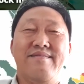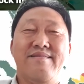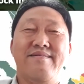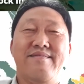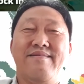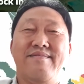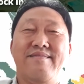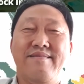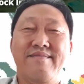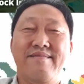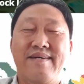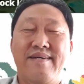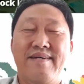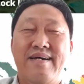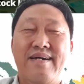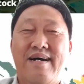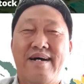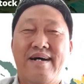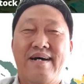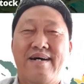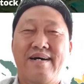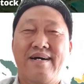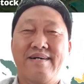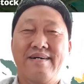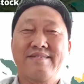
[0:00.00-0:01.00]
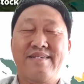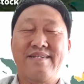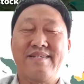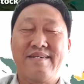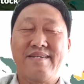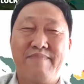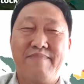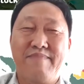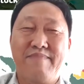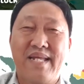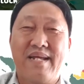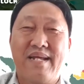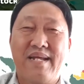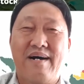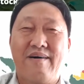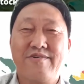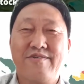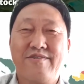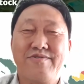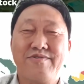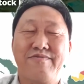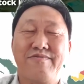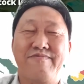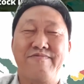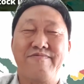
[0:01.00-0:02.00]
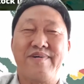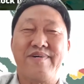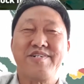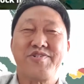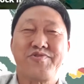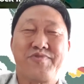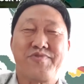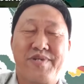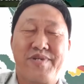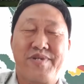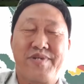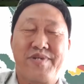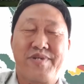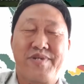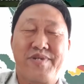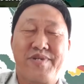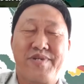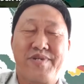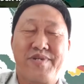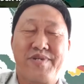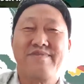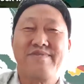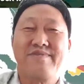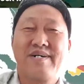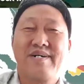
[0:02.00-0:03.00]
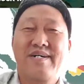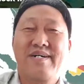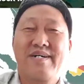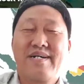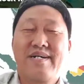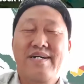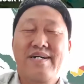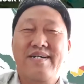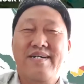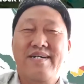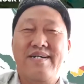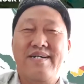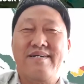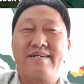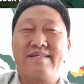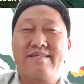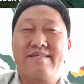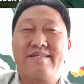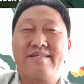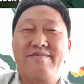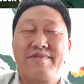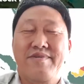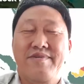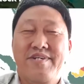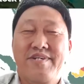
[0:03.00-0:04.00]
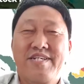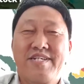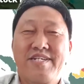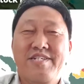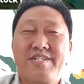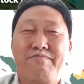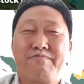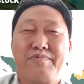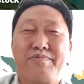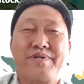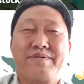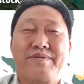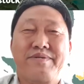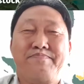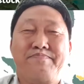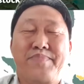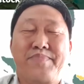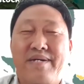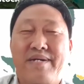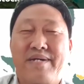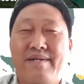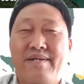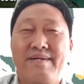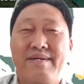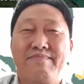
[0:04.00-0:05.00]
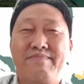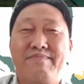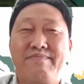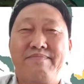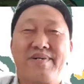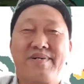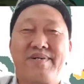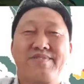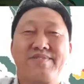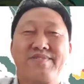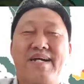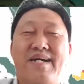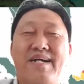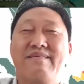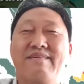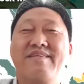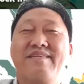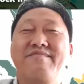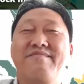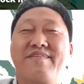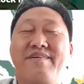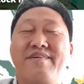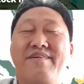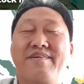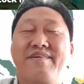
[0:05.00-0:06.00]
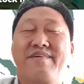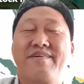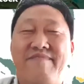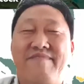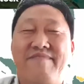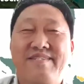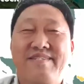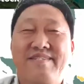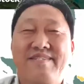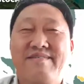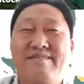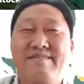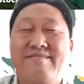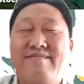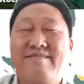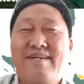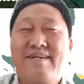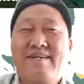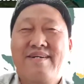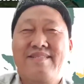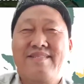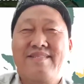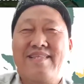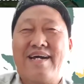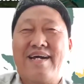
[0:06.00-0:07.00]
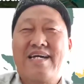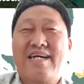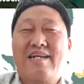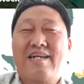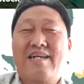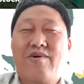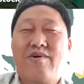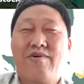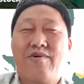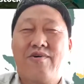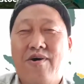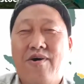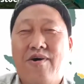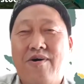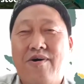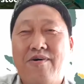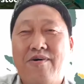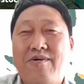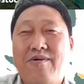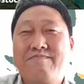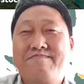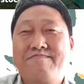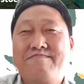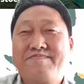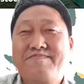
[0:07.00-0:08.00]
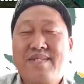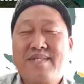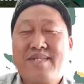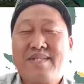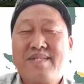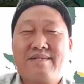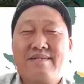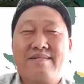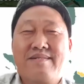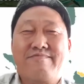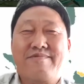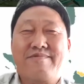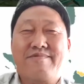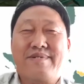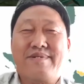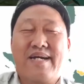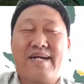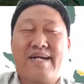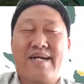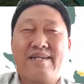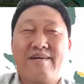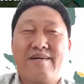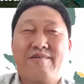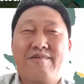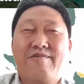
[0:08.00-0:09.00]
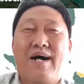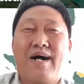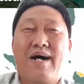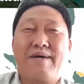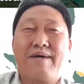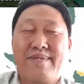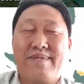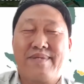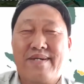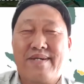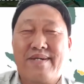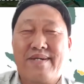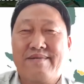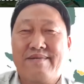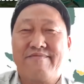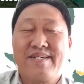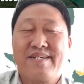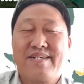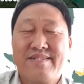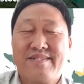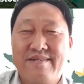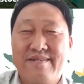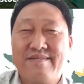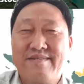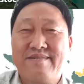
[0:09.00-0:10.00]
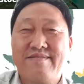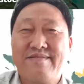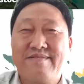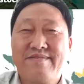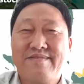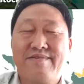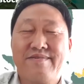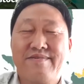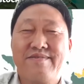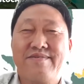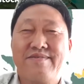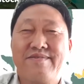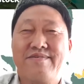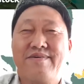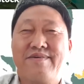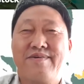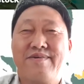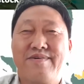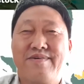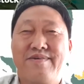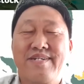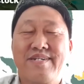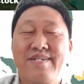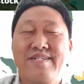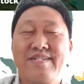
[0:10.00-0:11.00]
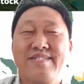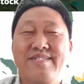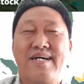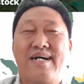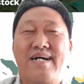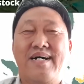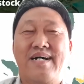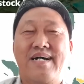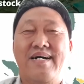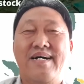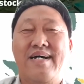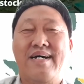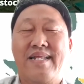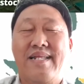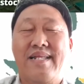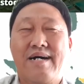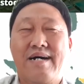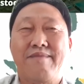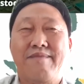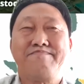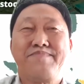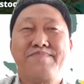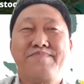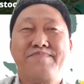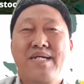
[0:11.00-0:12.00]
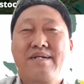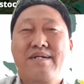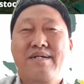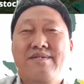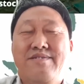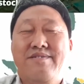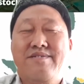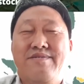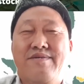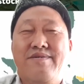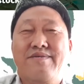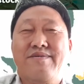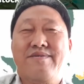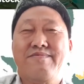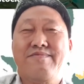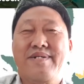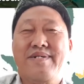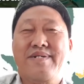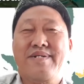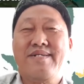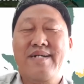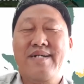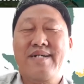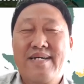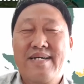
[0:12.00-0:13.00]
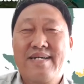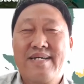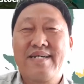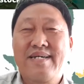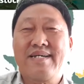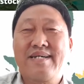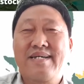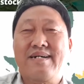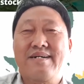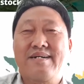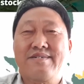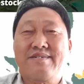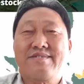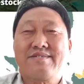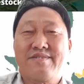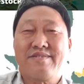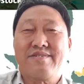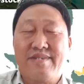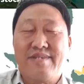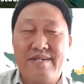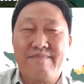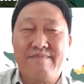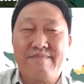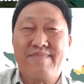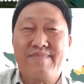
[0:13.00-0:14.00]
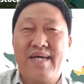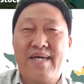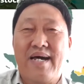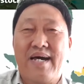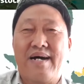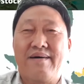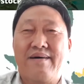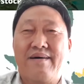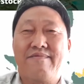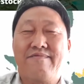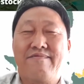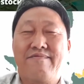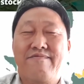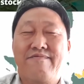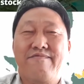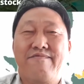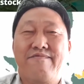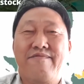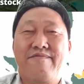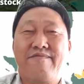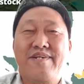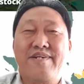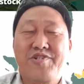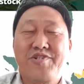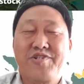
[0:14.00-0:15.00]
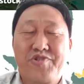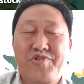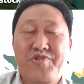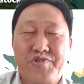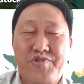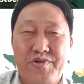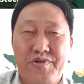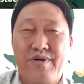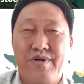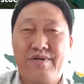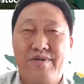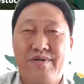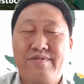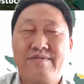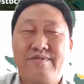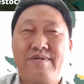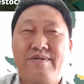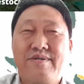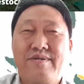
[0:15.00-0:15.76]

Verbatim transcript: the seamen are also very stressful in during this period because they cannot leave their vessel, they cannot go home, we cannot go up their vessel. So all these uh, add up. So we really need a team that are very strong